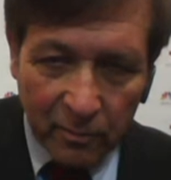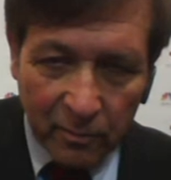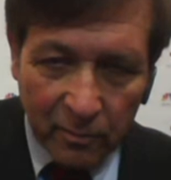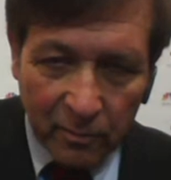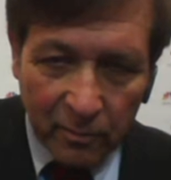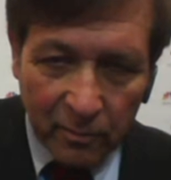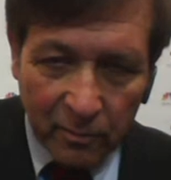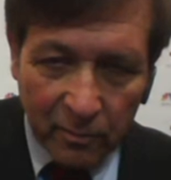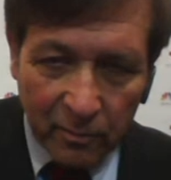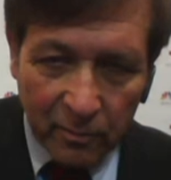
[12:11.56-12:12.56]

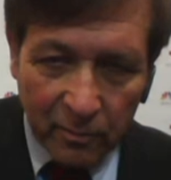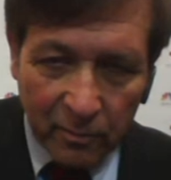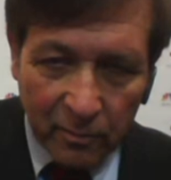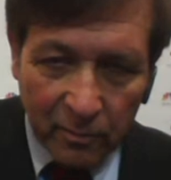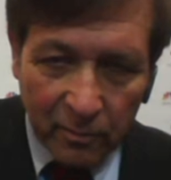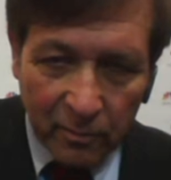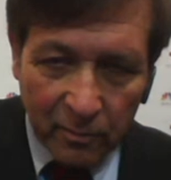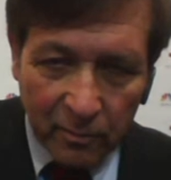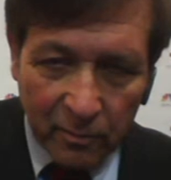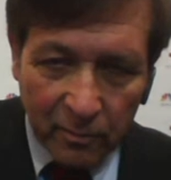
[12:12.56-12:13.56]

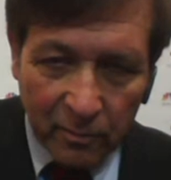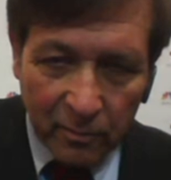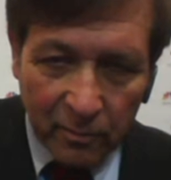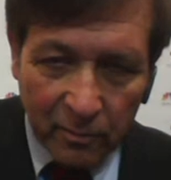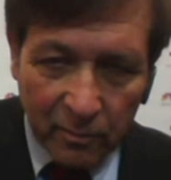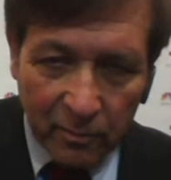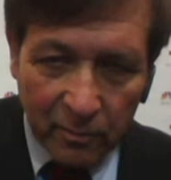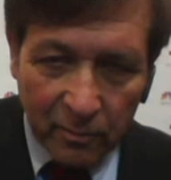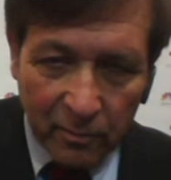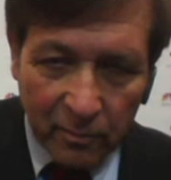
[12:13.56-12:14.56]

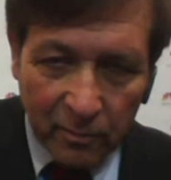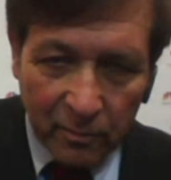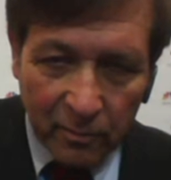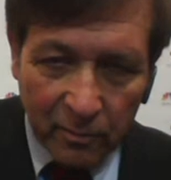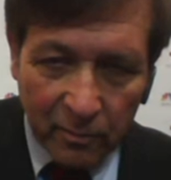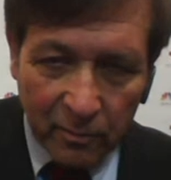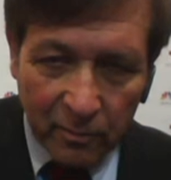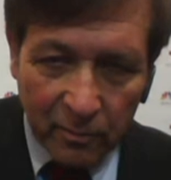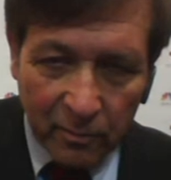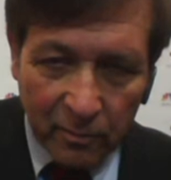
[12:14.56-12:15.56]
No words are spoken by the person on screen.